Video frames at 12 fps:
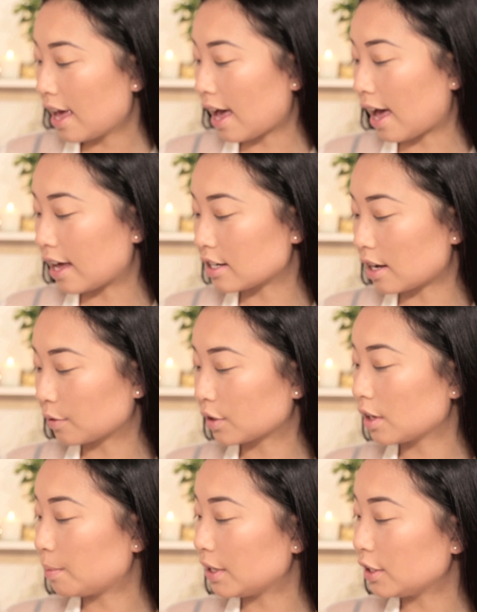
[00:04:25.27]
And I'm
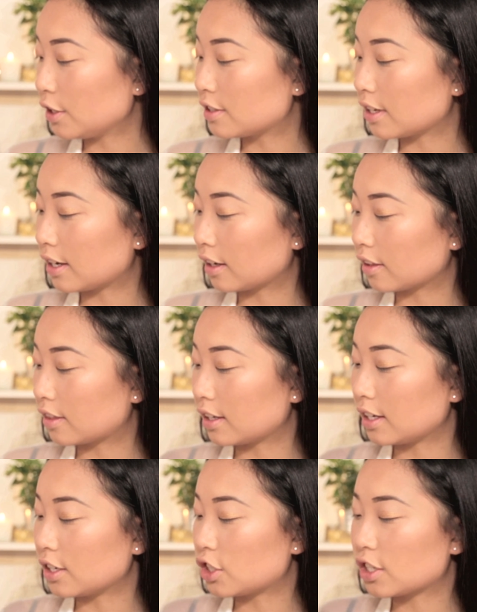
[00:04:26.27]
going to be using
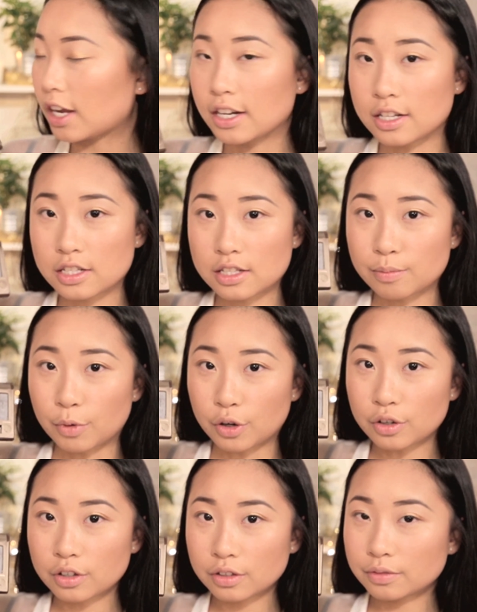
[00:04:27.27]
the shade
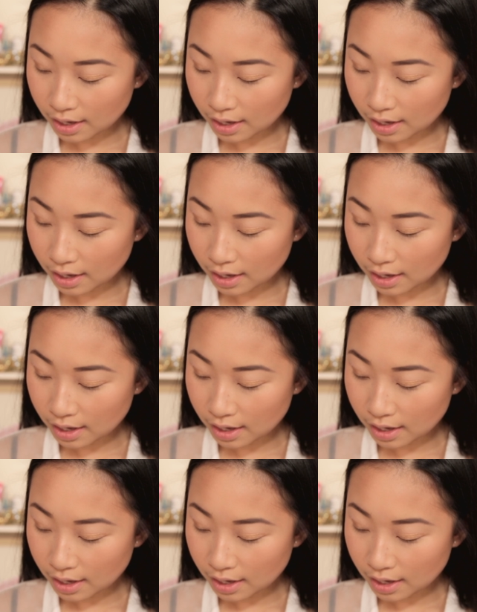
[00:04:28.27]
Smog.